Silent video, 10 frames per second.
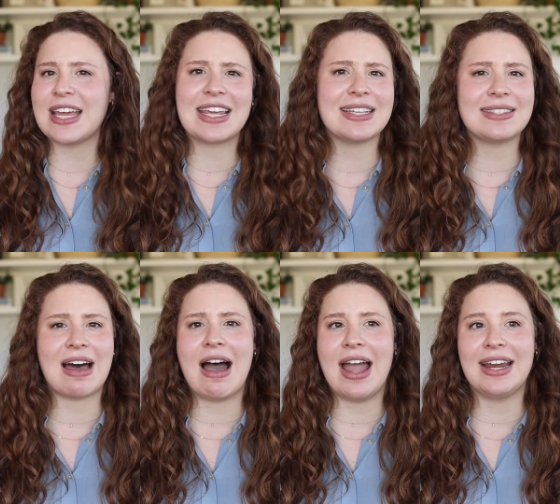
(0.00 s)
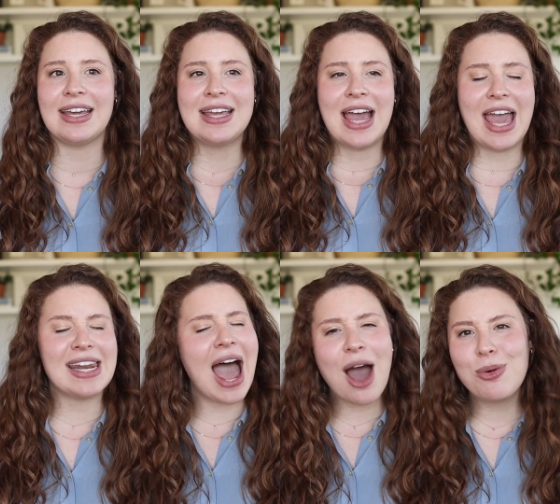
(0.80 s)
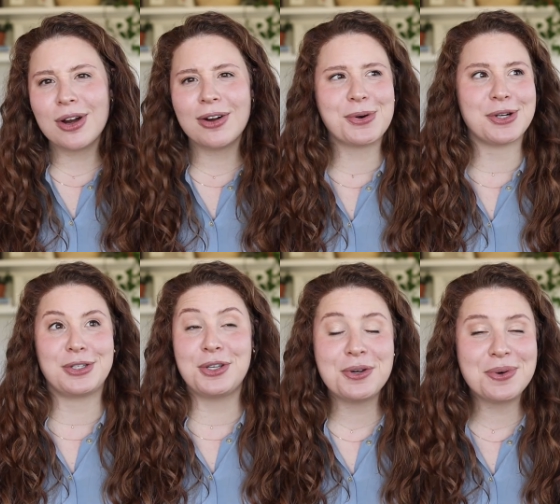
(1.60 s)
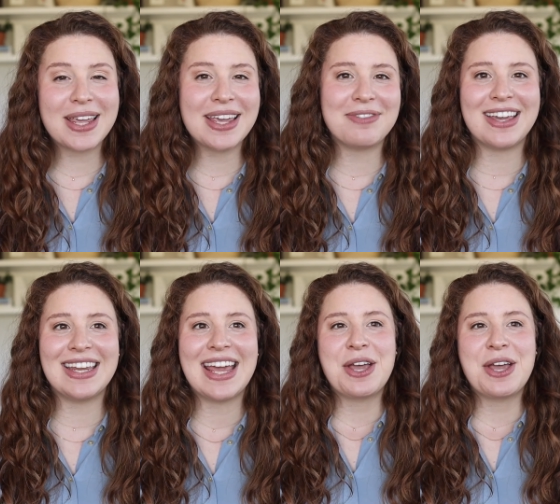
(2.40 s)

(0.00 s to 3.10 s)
setting aside an hour or two, even